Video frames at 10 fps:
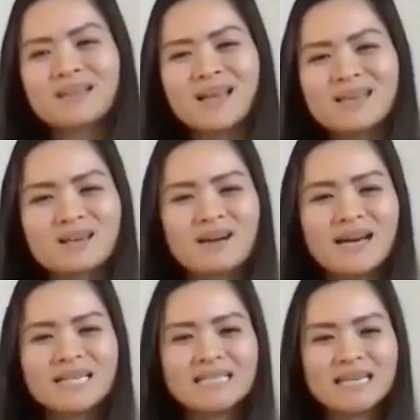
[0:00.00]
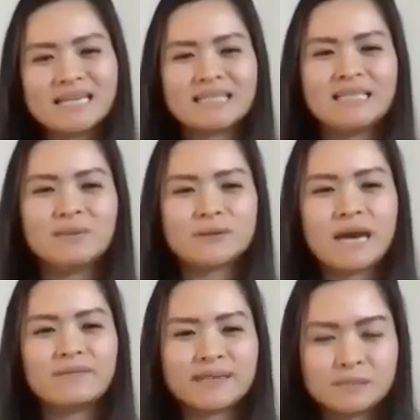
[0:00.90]
so I just like see those
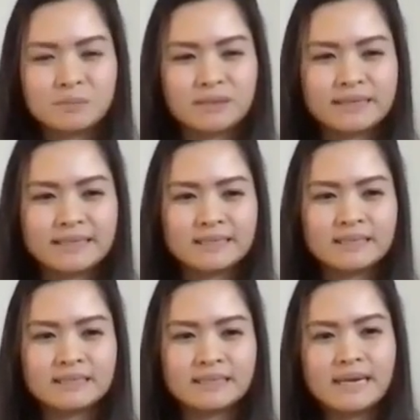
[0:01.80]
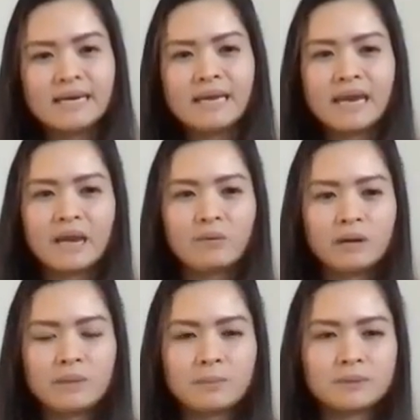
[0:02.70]
kind of experiences, and I want
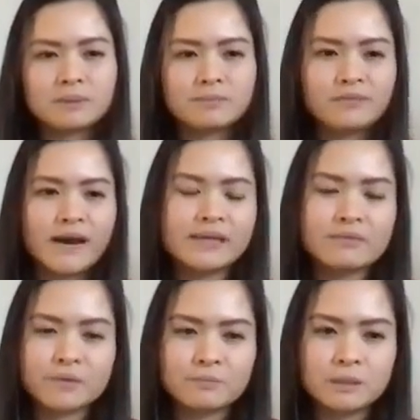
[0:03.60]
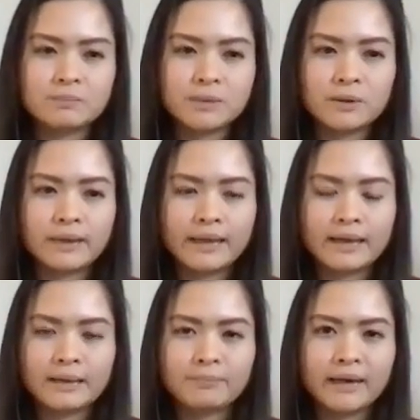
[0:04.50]
to be able to provide that for people.
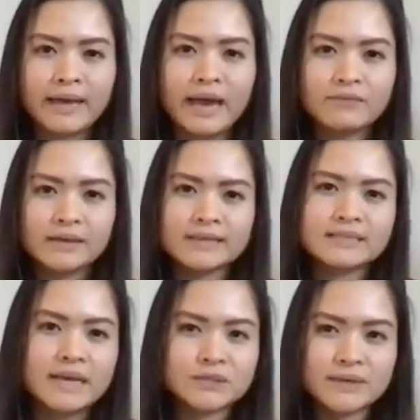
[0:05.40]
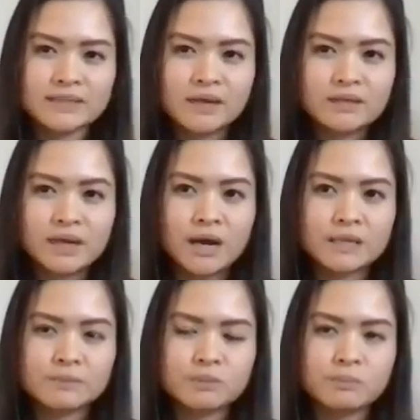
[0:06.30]
And by having accessories on
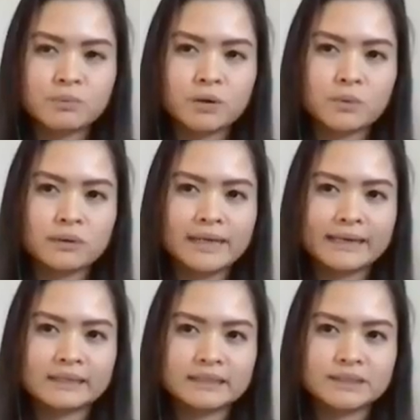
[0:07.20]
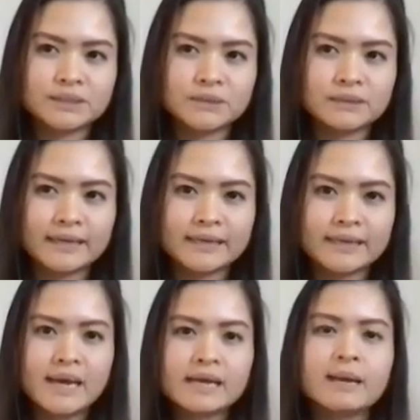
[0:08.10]
dogs, people are more likely to like
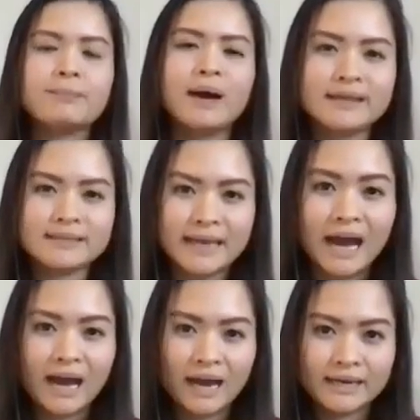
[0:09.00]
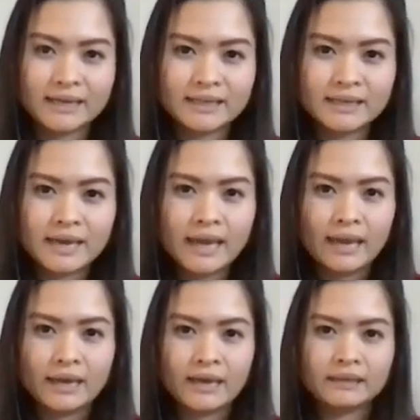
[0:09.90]
come by and say hi,
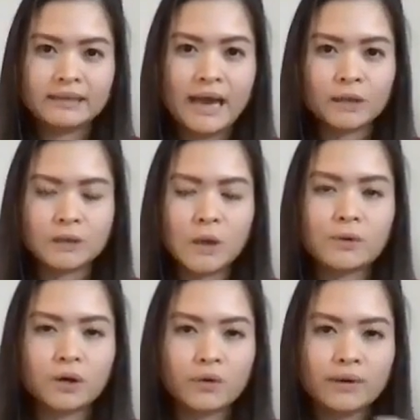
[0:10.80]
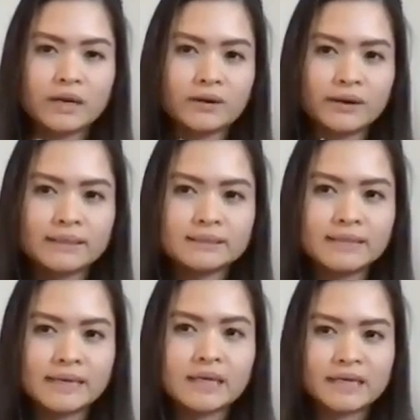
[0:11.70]
and that alone already creates
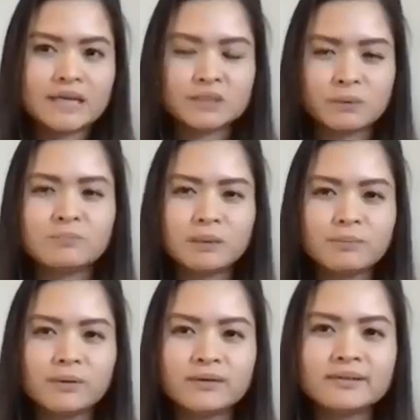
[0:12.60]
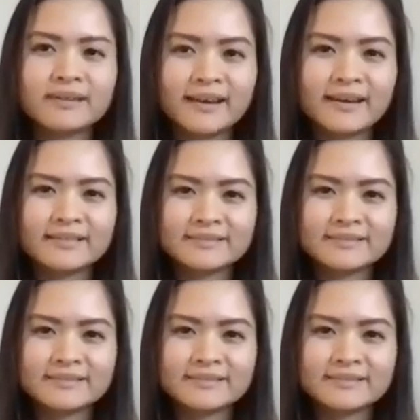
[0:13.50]
like connection with people. Yeah.